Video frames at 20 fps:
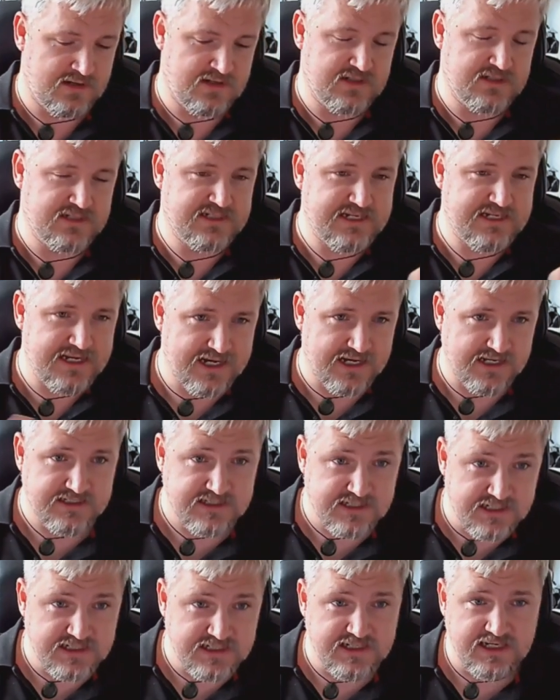
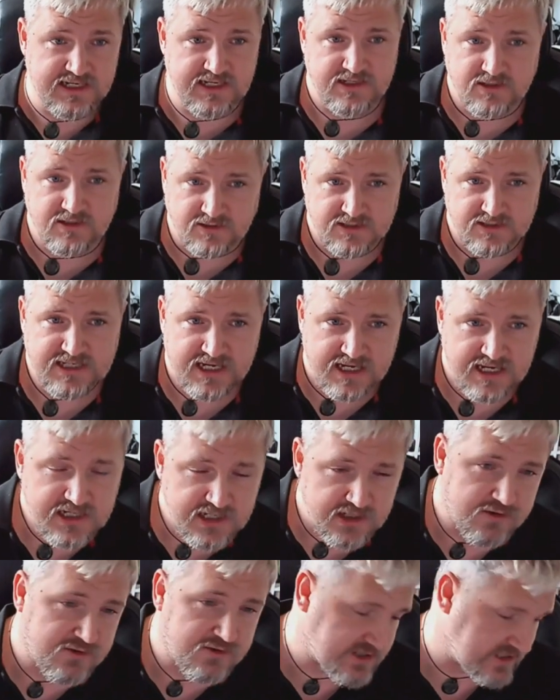CICD
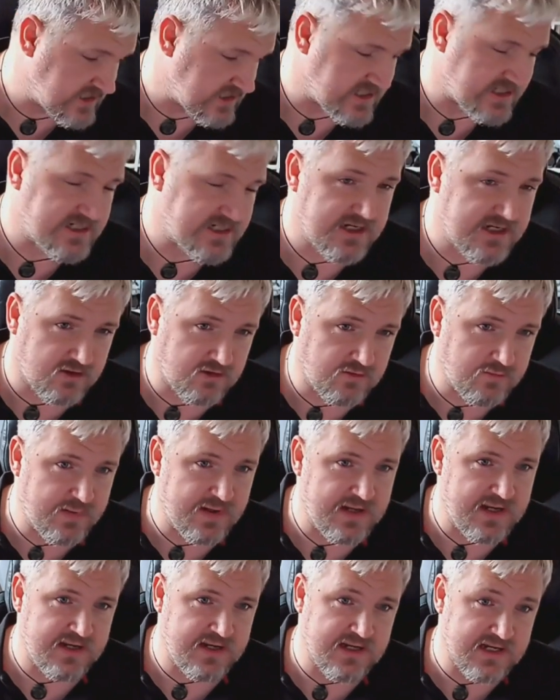continues to still
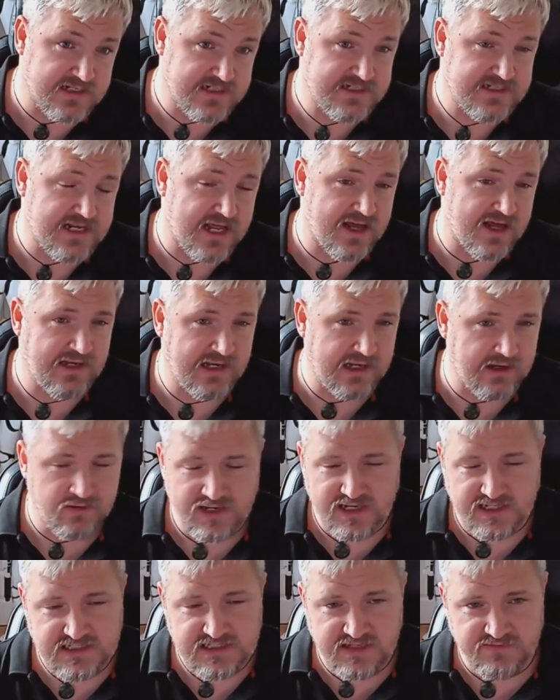be a siloed
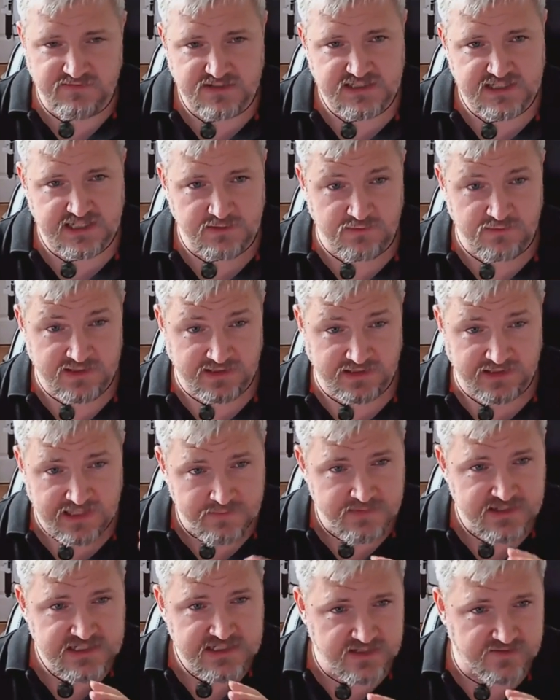activity with
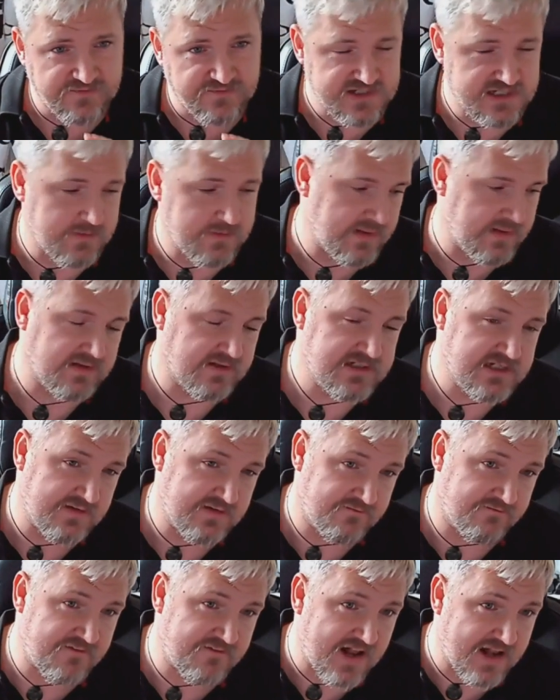limited visibility
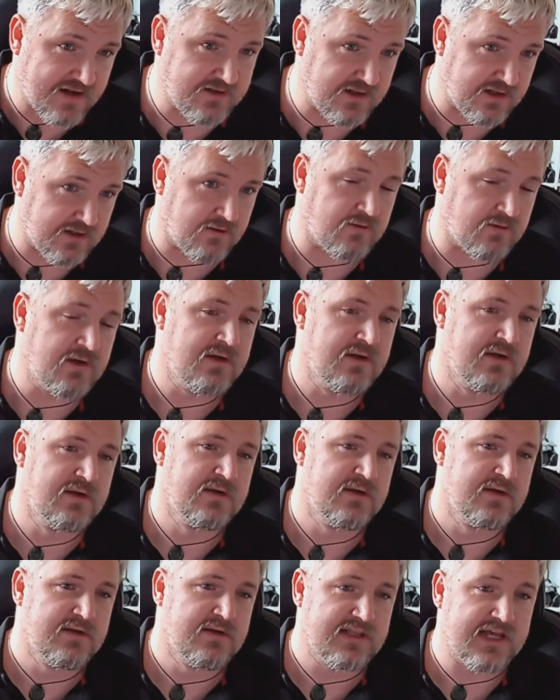and value
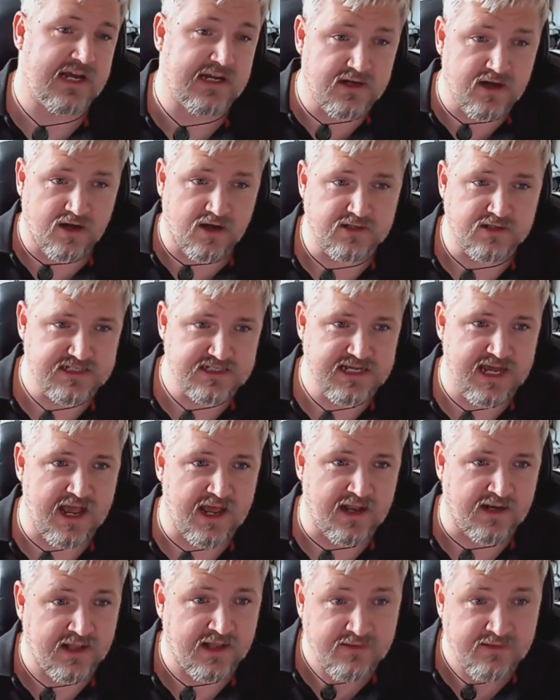that can't scale.